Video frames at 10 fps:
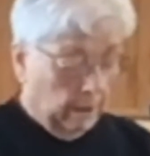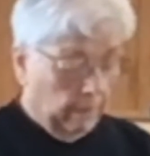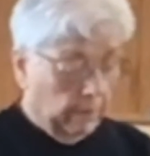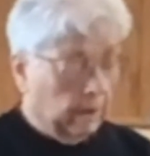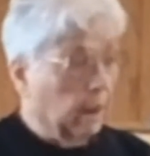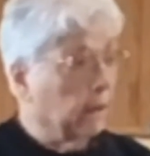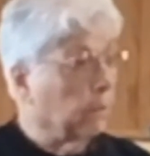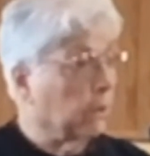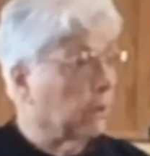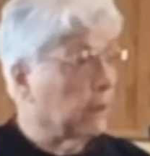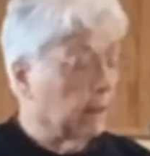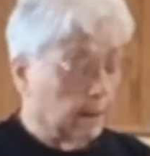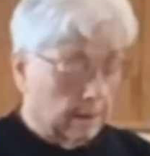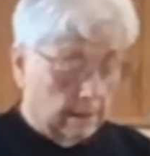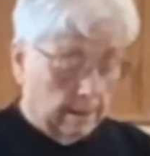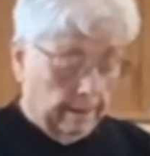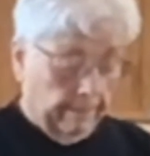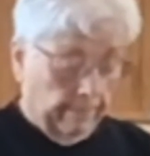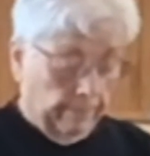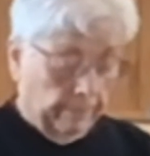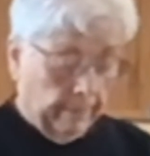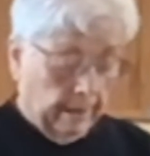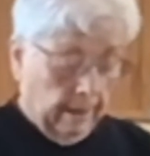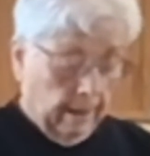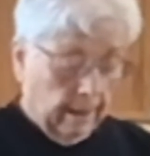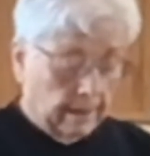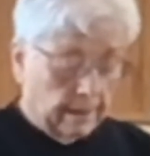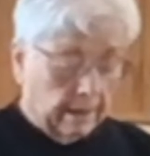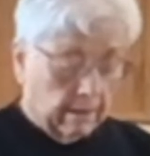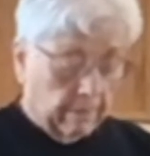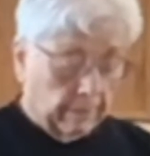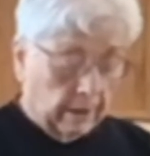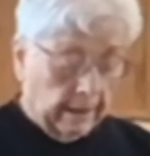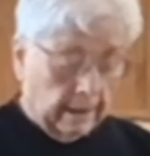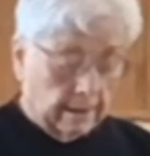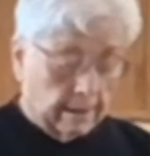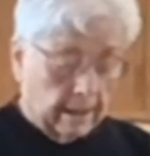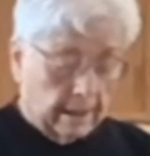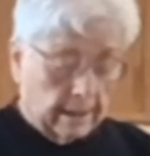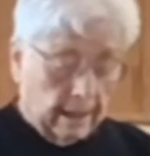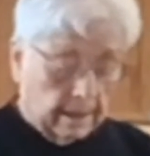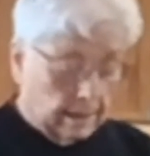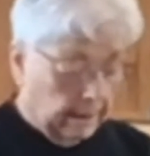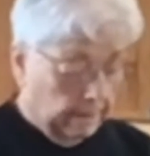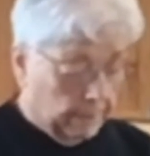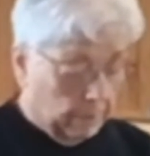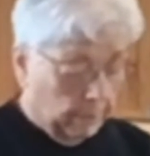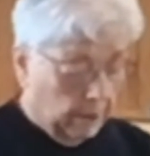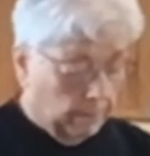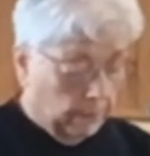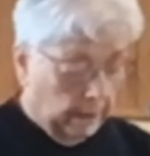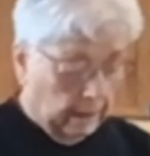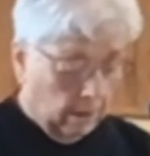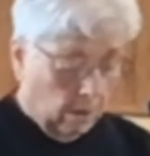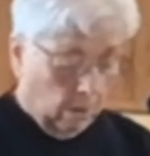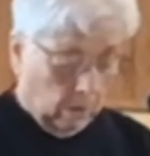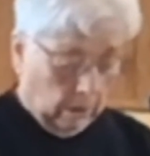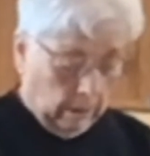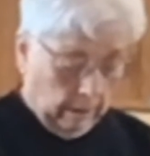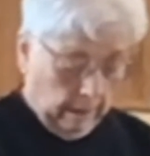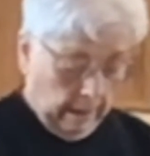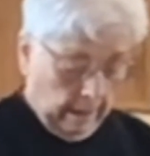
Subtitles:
of their unworthiness. A seraph cleansed Isaiah's lips with a burning coal,